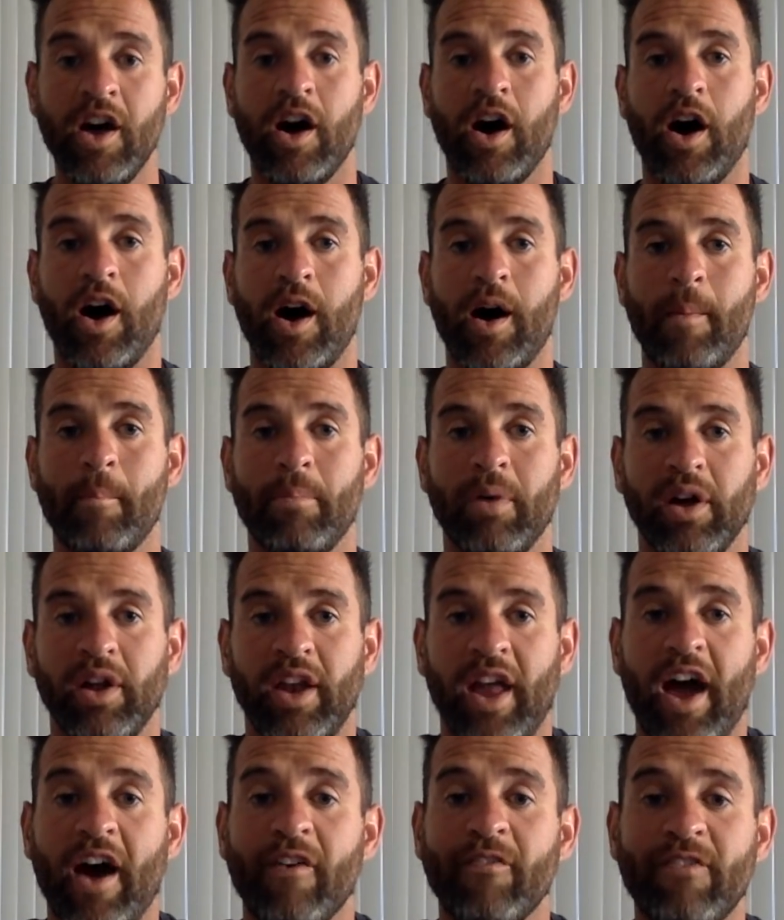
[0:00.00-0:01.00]
Um, but
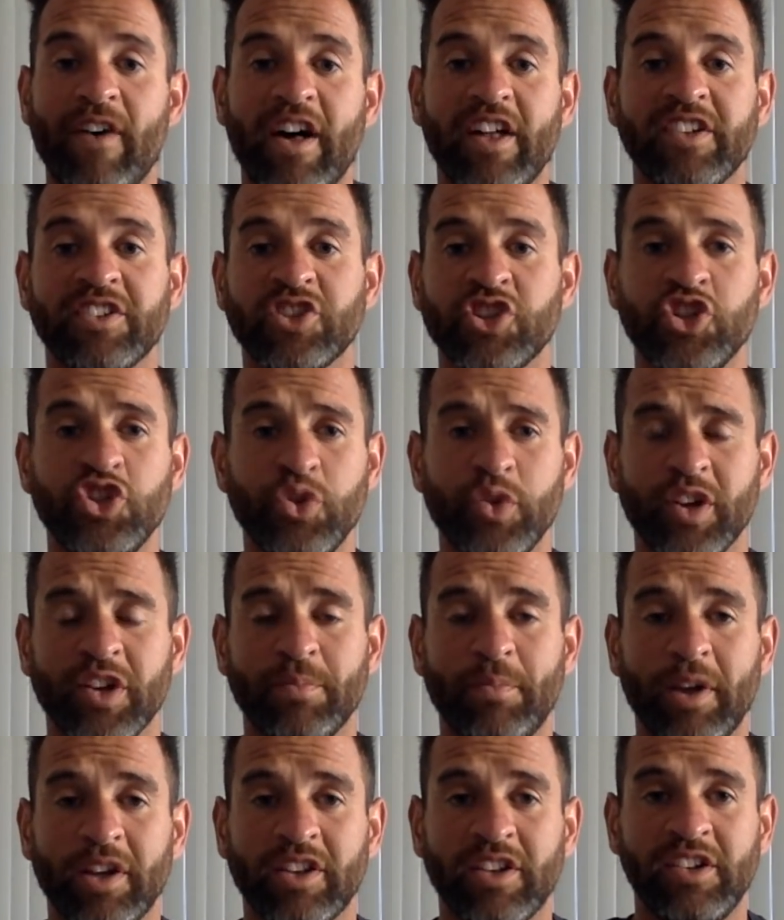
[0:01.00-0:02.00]
how fast should you
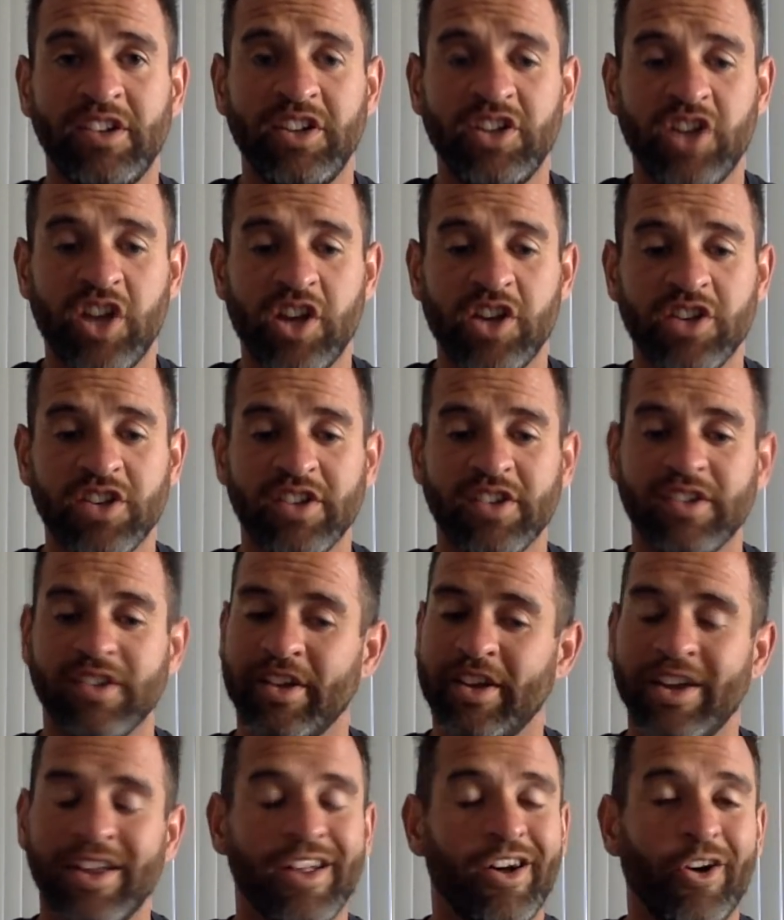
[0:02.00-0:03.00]
expect to see changes?
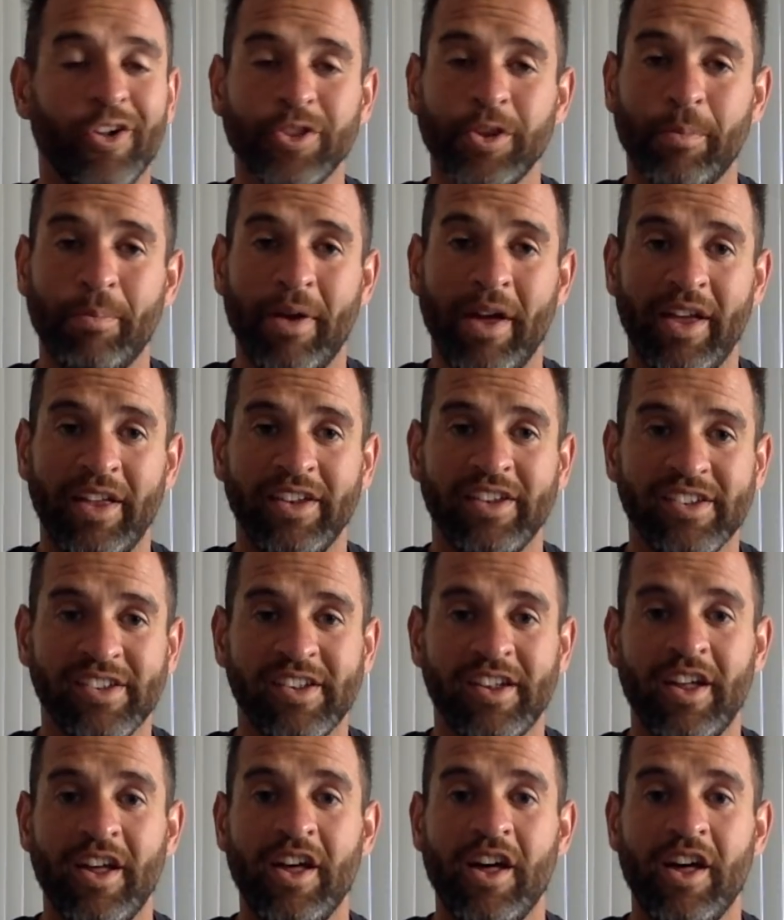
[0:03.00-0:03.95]
It all depends.